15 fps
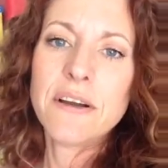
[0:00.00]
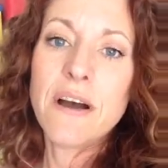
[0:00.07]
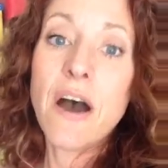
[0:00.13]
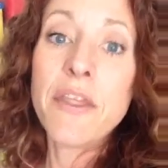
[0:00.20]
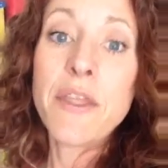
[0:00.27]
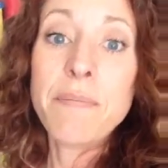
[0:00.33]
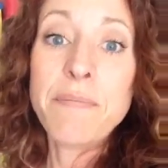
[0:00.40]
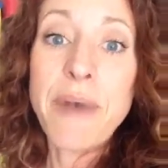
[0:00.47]

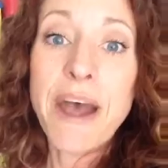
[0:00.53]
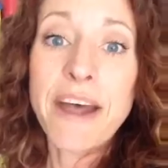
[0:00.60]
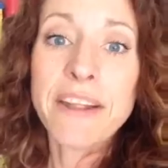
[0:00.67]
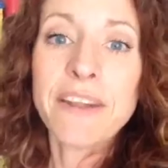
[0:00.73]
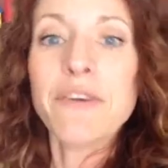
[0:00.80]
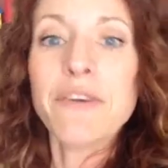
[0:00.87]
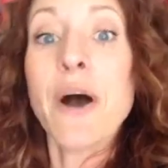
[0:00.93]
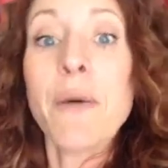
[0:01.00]
On the
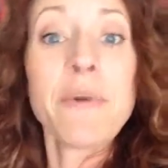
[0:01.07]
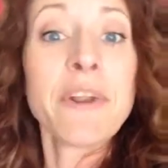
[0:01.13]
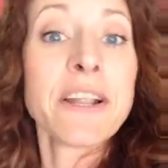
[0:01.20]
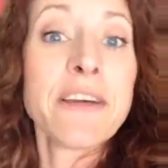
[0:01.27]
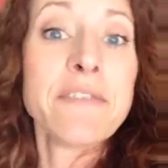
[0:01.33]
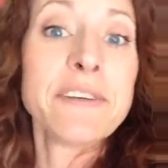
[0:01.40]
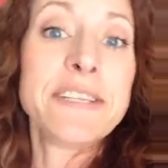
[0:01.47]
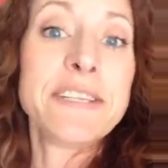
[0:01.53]
ballot, well, I would have
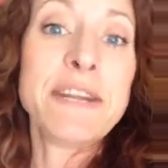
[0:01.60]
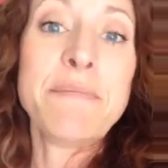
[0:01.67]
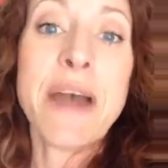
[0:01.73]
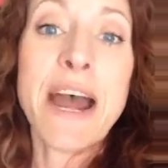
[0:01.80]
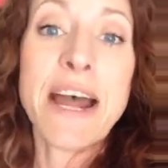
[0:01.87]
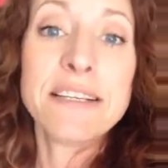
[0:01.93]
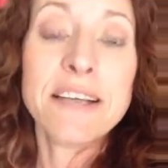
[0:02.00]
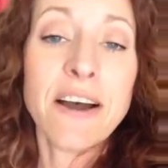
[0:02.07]
loved to see
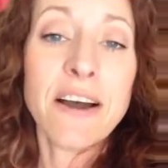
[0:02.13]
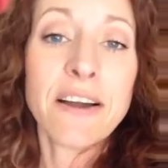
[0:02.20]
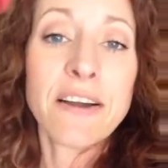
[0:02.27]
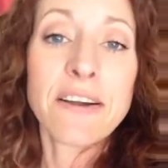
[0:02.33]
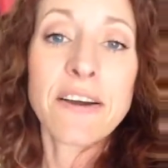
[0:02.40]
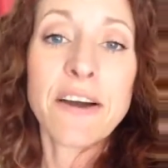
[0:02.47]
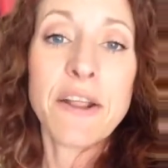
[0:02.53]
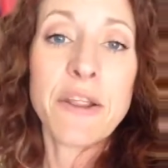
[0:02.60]
Mad
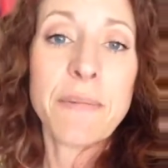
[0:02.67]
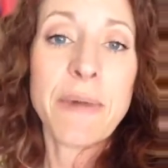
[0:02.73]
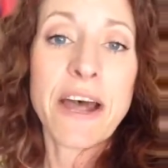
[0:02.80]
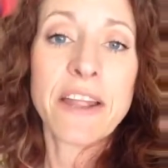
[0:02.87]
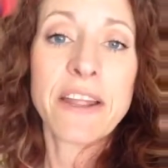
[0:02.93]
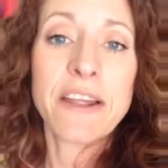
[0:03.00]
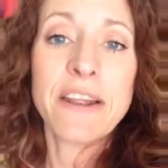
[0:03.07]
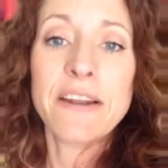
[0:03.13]
Dog on the
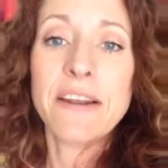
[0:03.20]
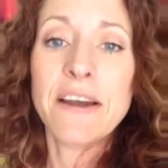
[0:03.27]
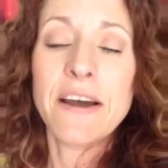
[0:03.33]
ballot.